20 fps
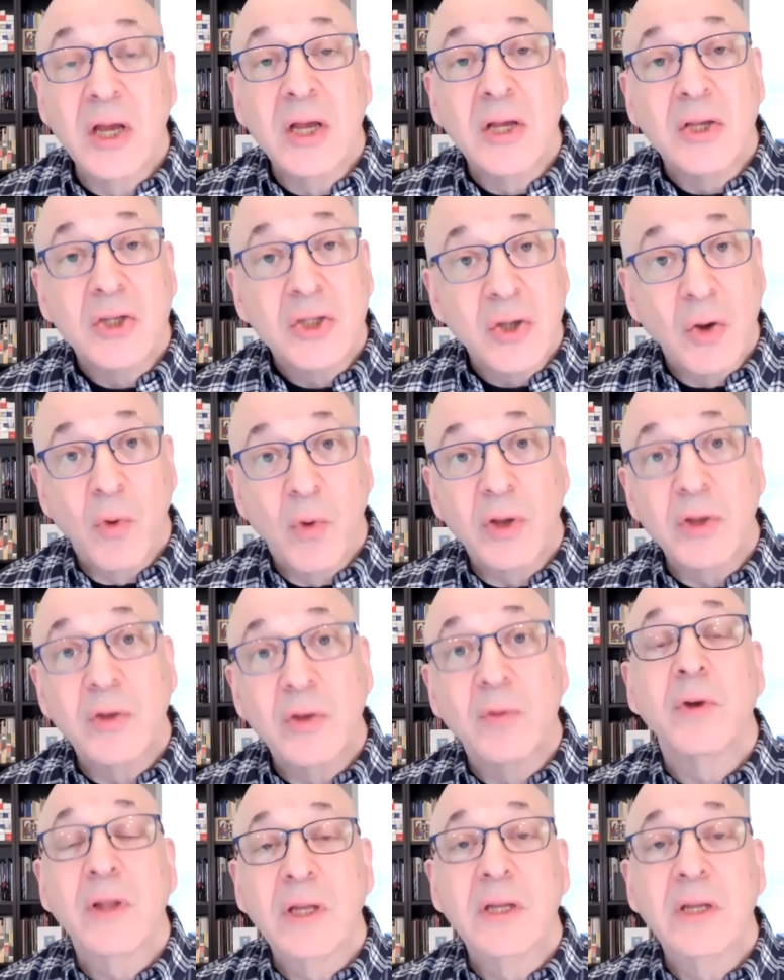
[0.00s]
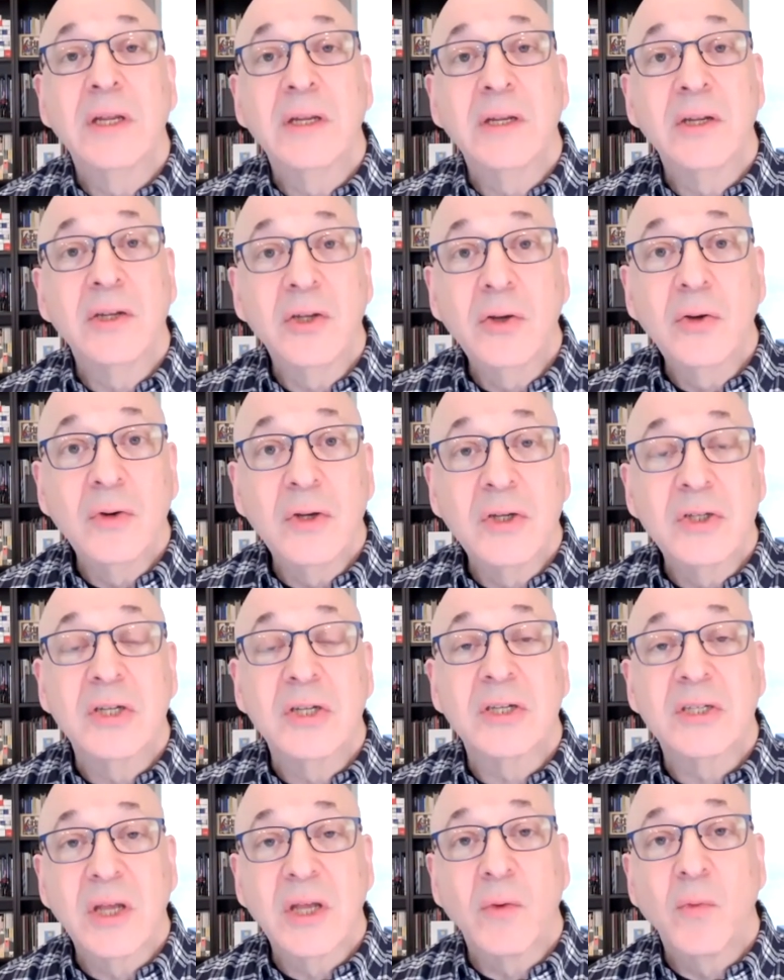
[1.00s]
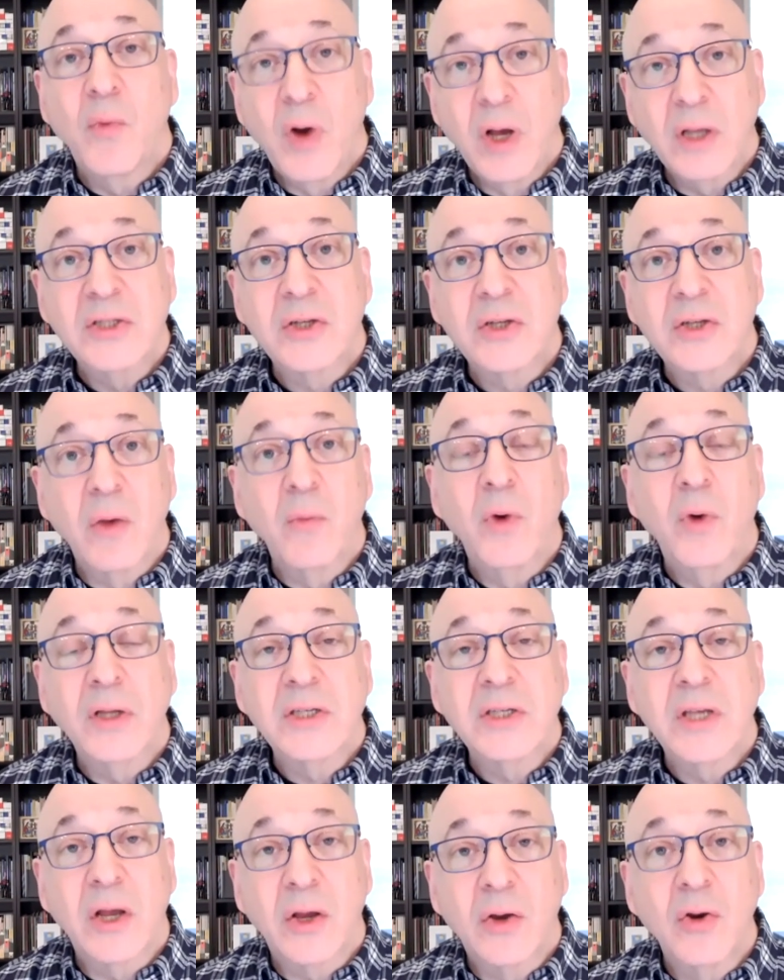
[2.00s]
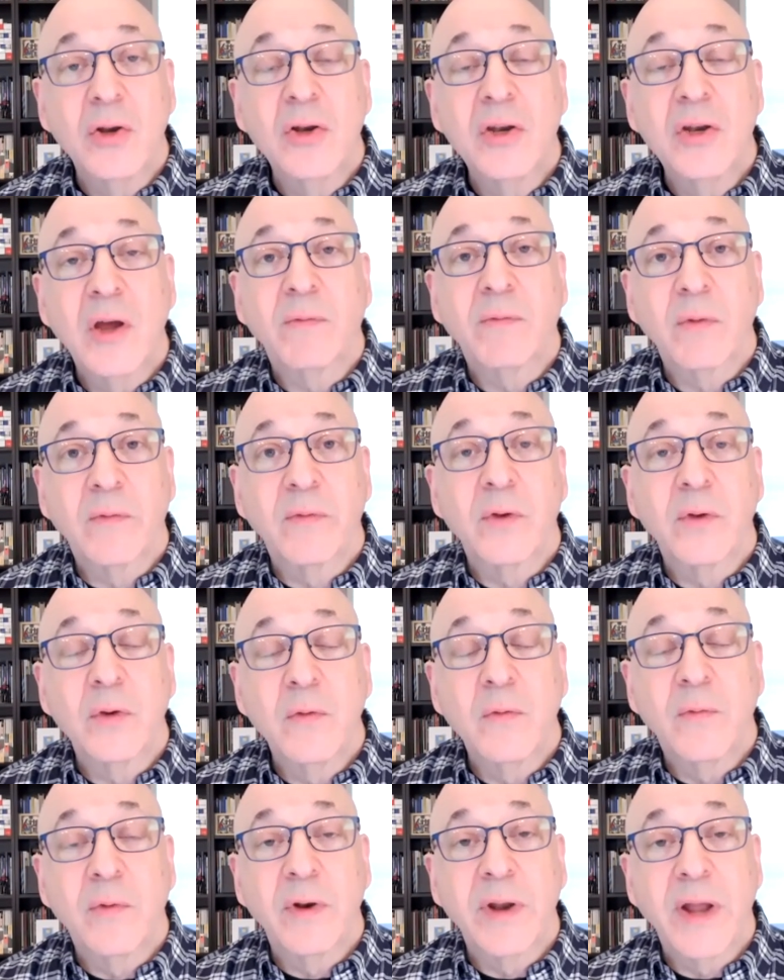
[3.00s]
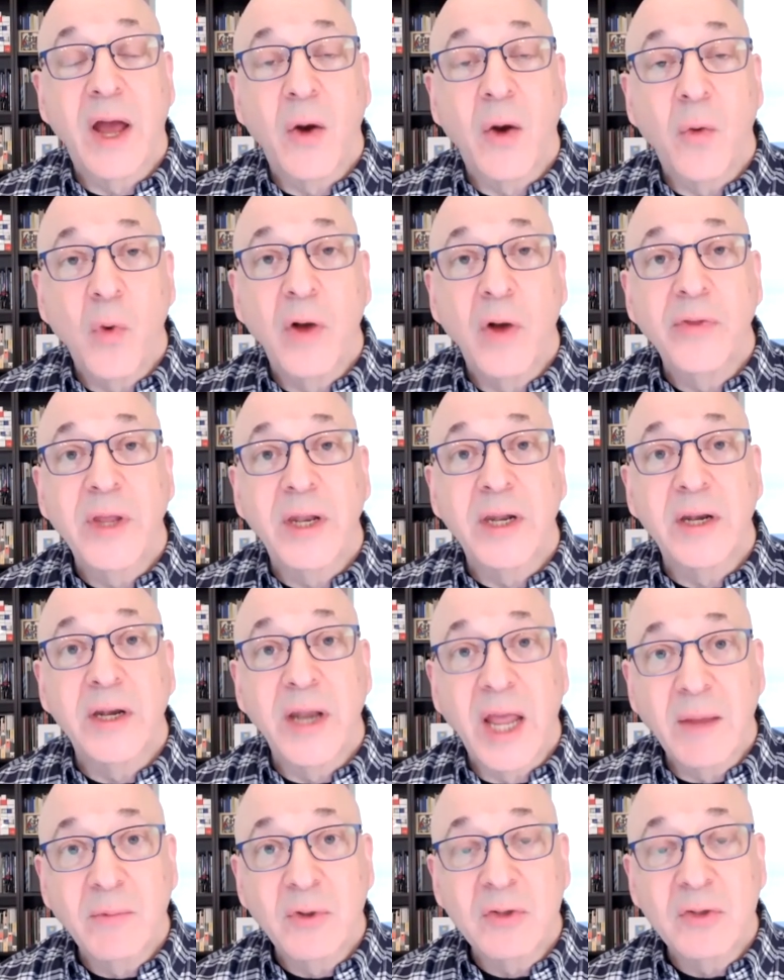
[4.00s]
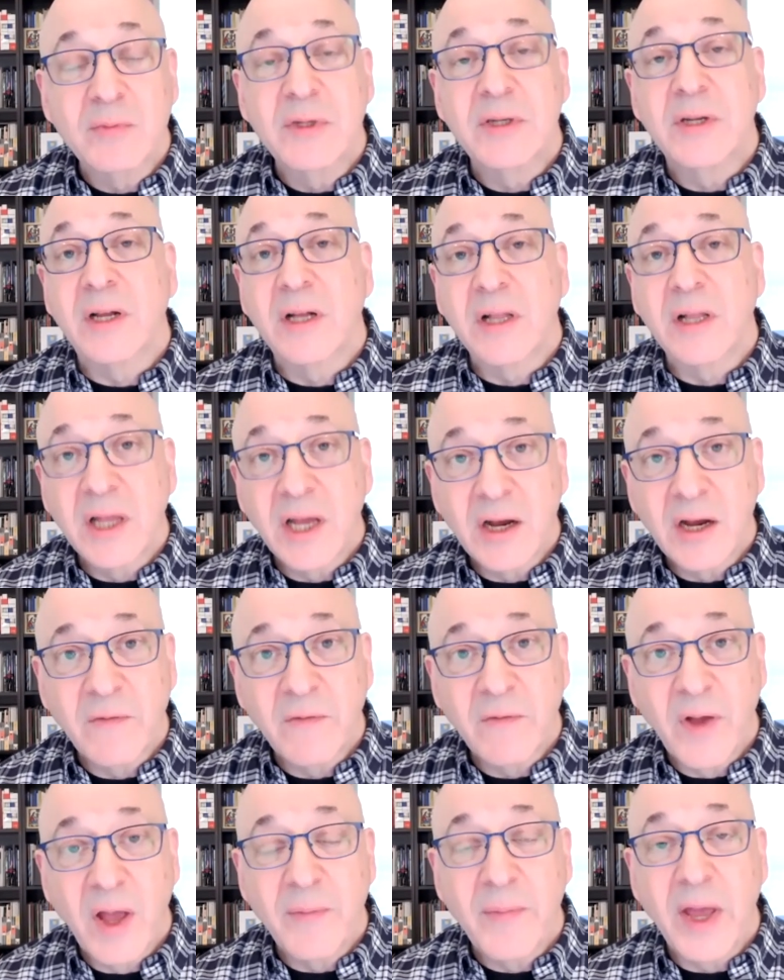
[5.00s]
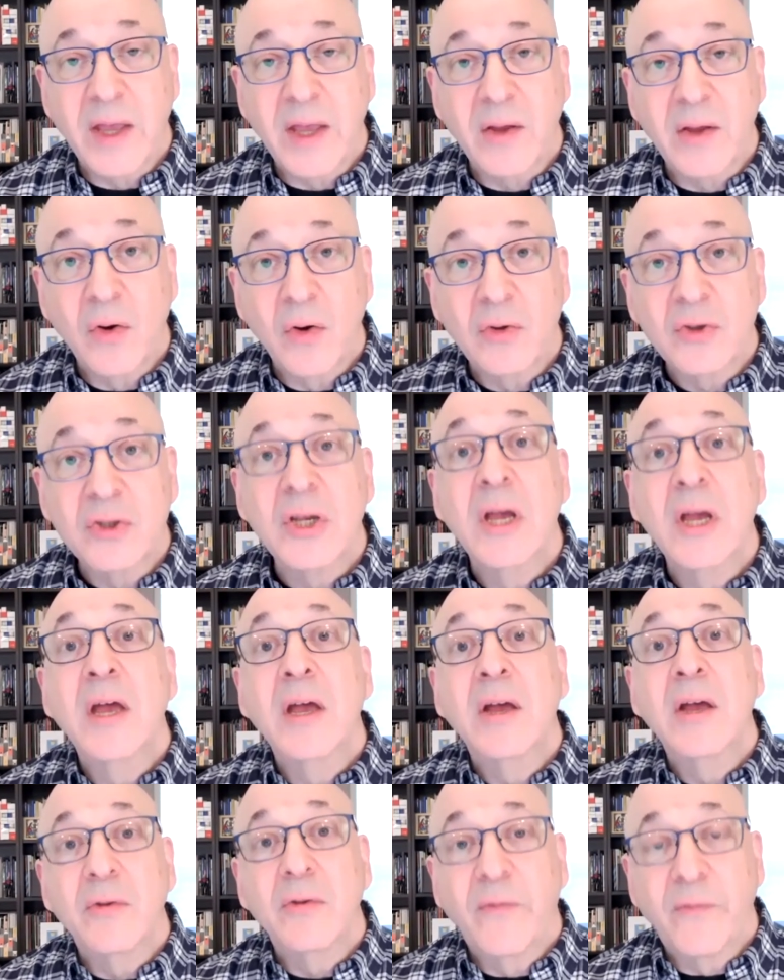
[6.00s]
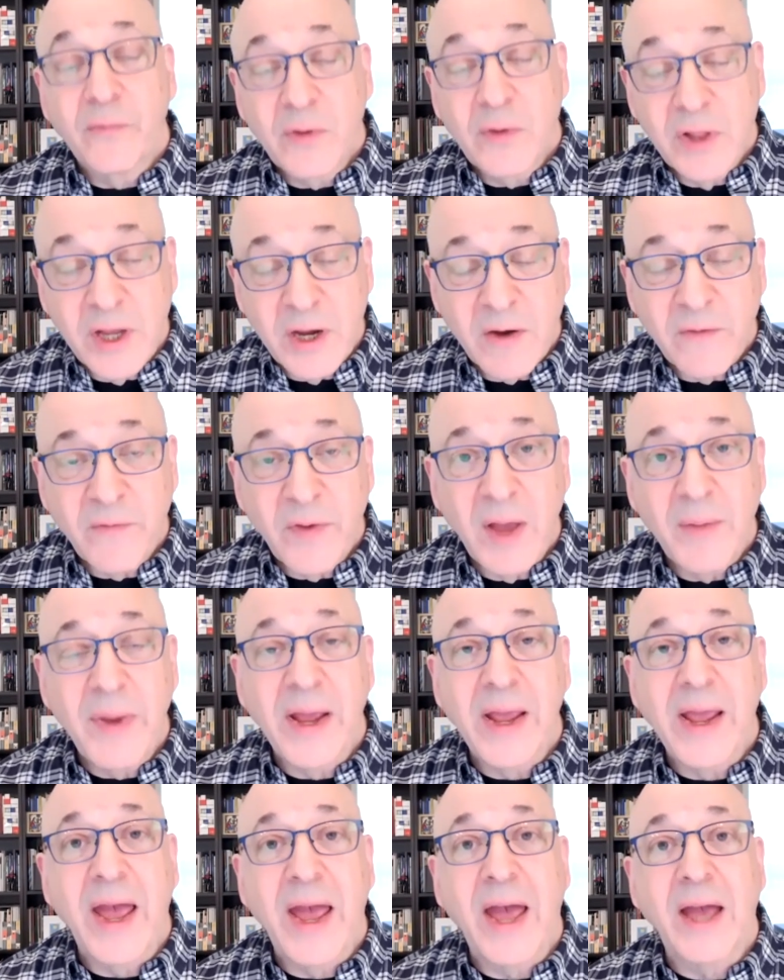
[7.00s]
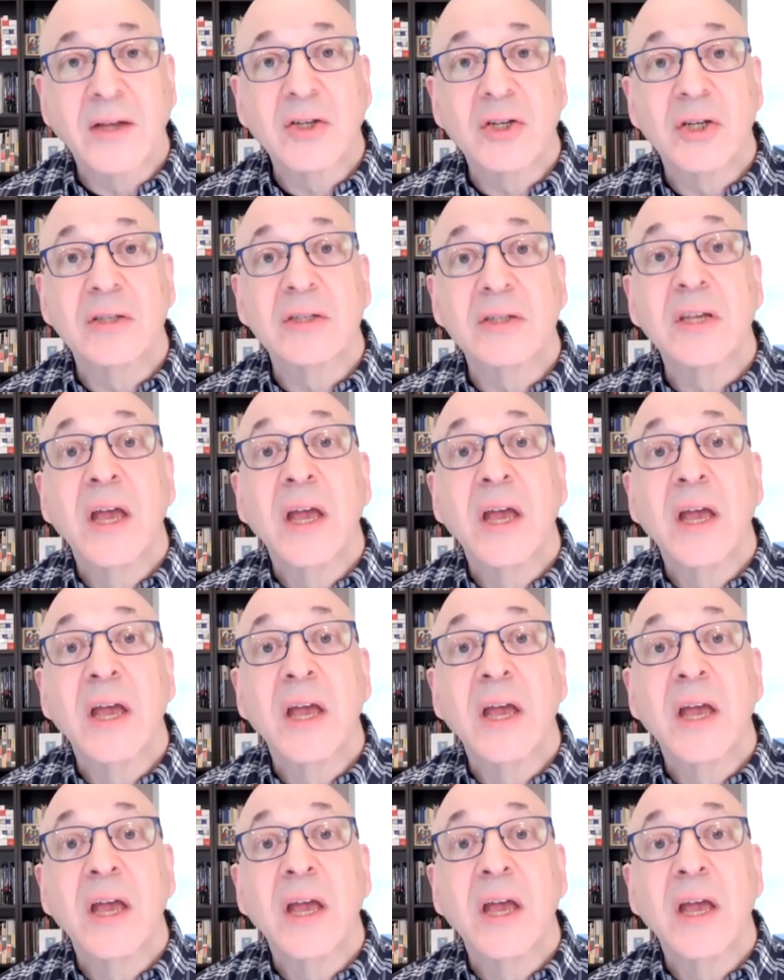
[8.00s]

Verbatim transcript: So what you really need to do is just say, what's what's a good enough review for now? One that enables me to clarify my goals, clarify my actions,